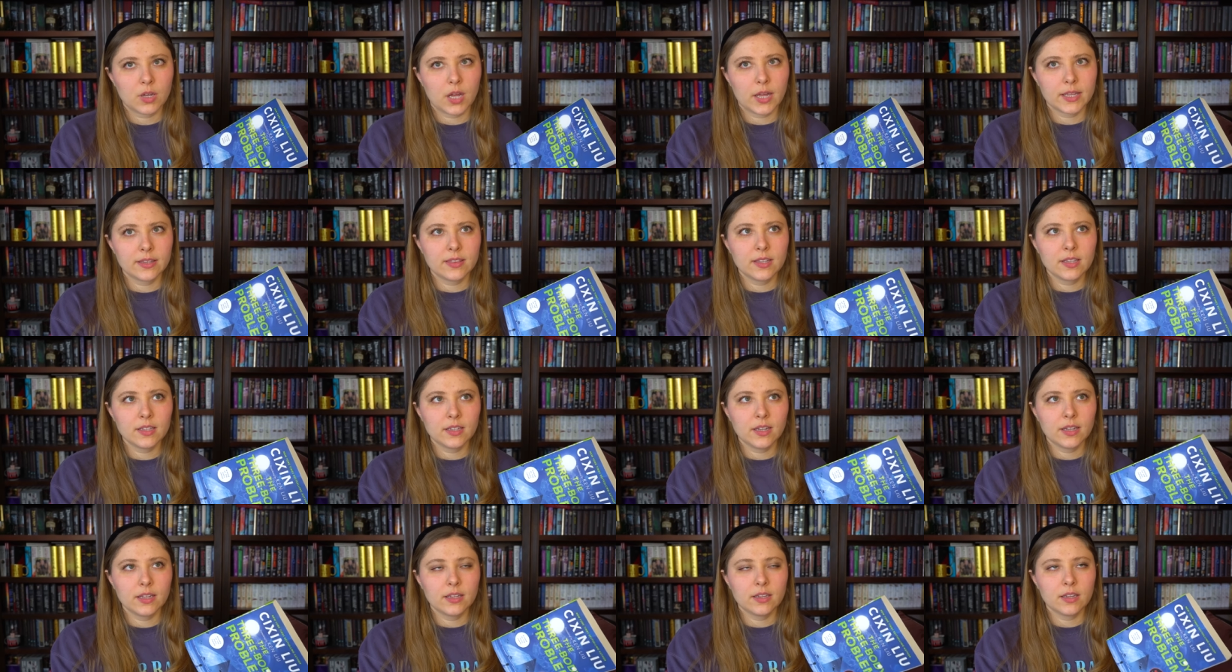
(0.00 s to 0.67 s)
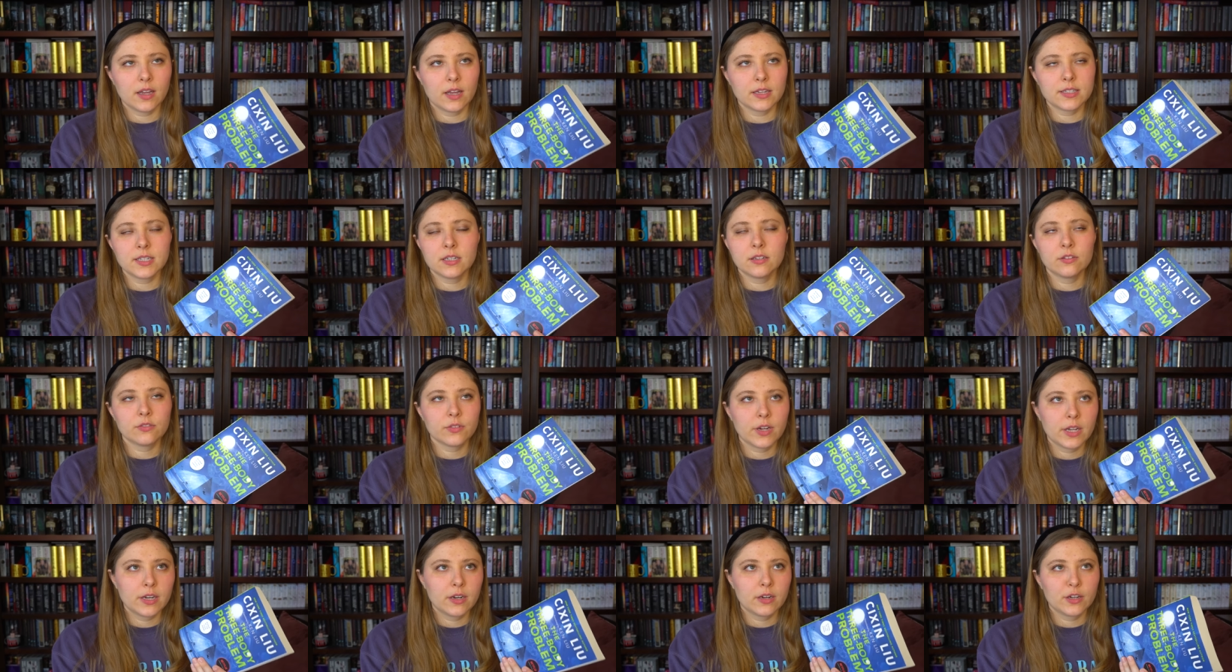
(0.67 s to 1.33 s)
I think I didn't
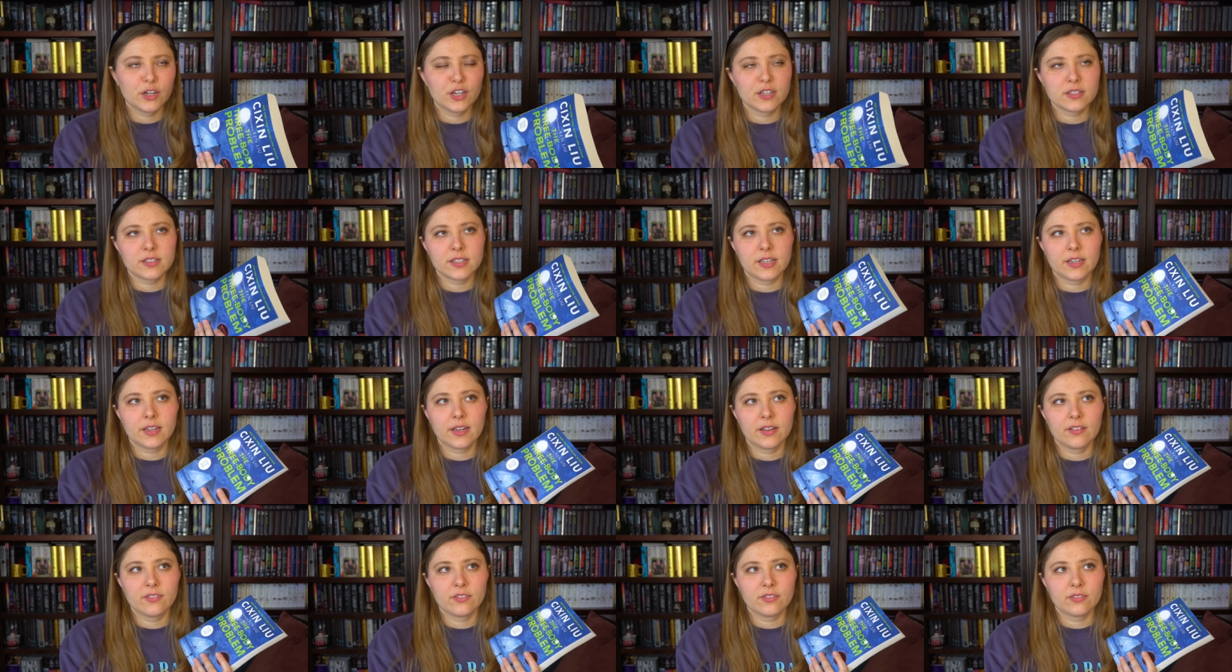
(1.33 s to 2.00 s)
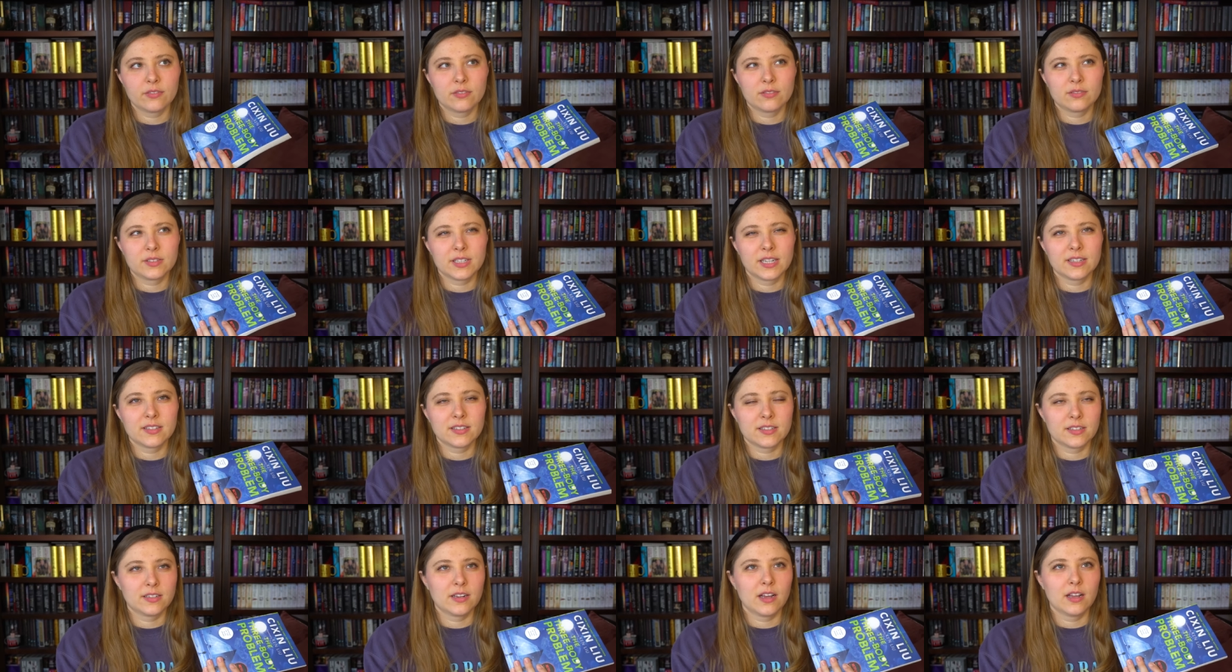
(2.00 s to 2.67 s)
rate it because, like, I
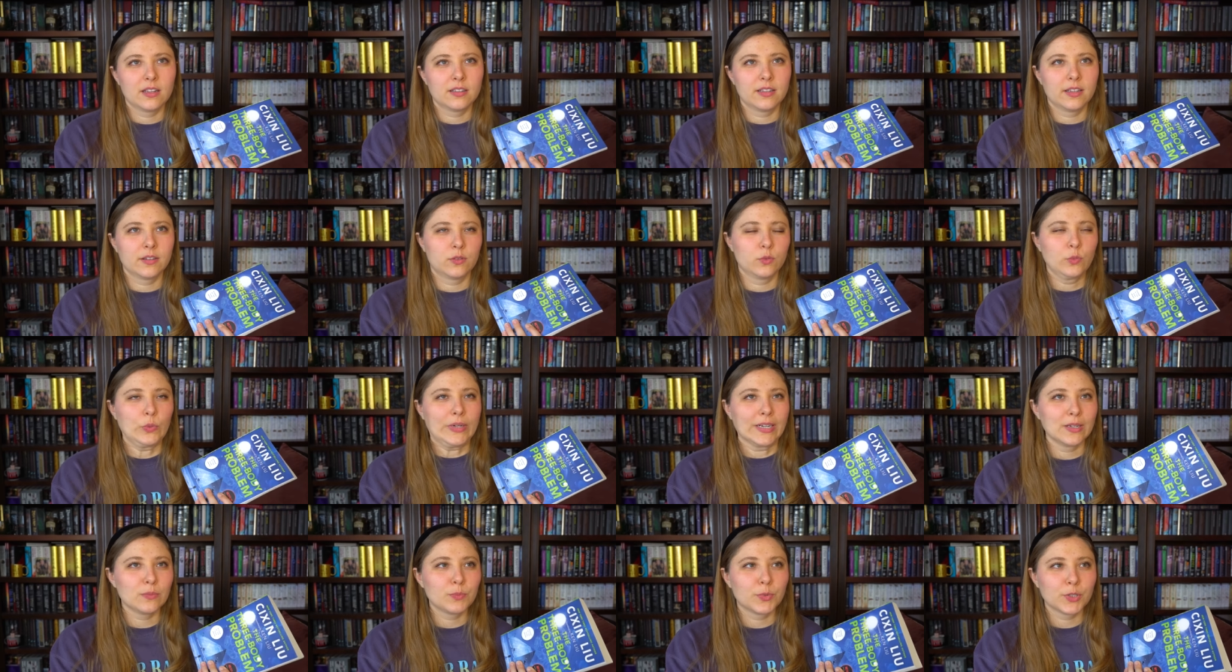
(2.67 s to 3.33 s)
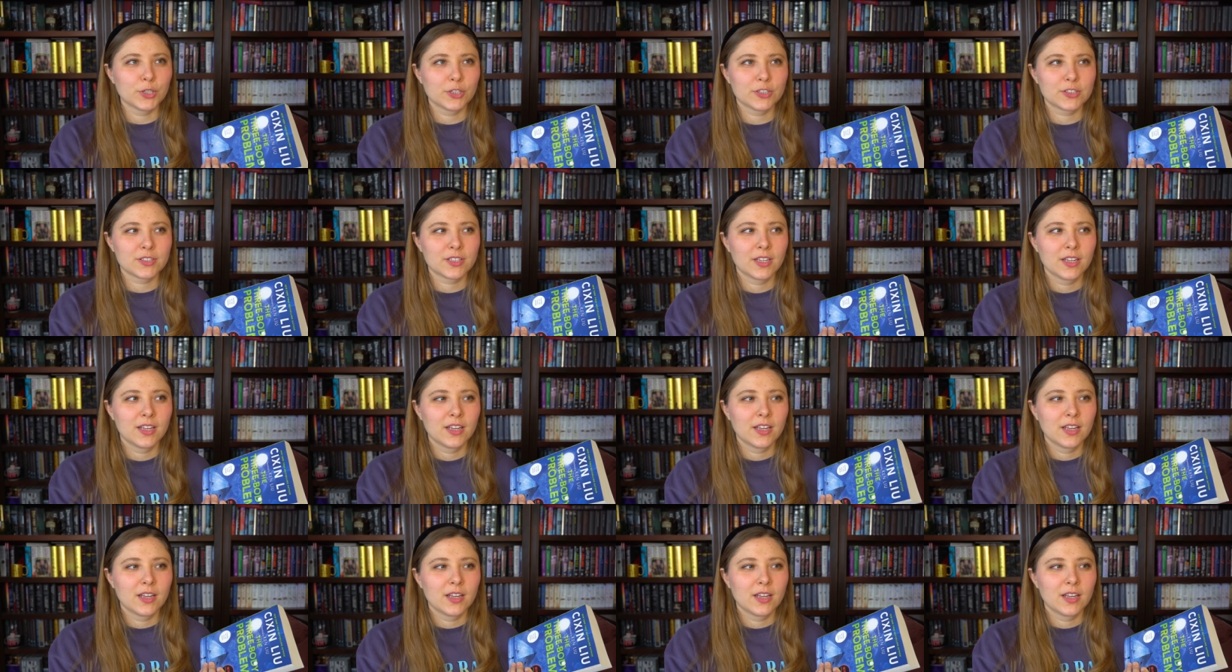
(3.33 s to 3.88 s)
tend to not, like, rate books